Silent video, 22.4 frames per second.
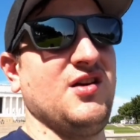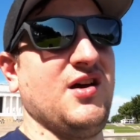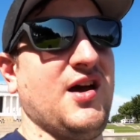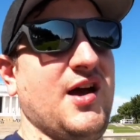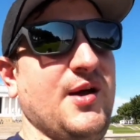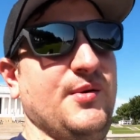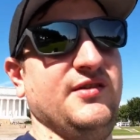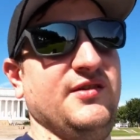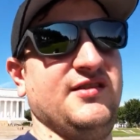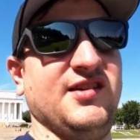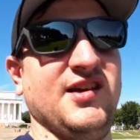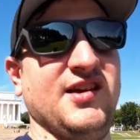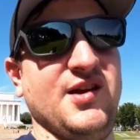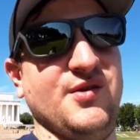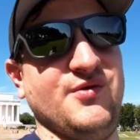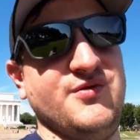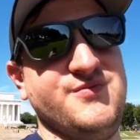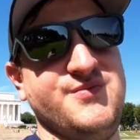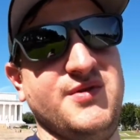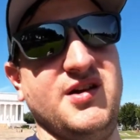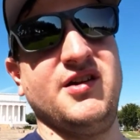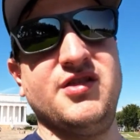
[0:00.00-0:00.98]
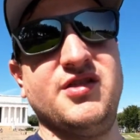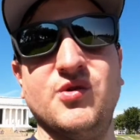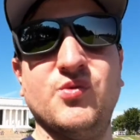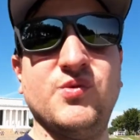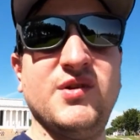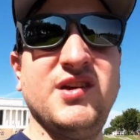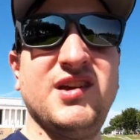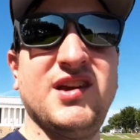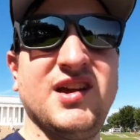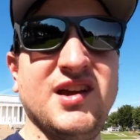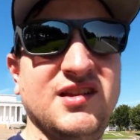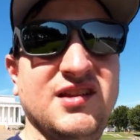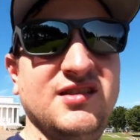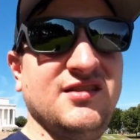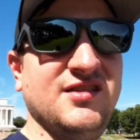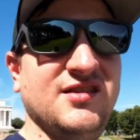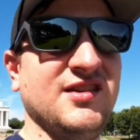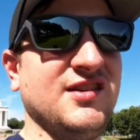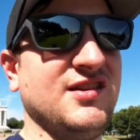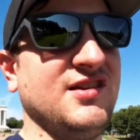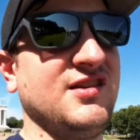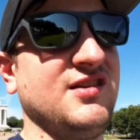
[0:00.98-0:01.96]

I would say, would be on the weekends.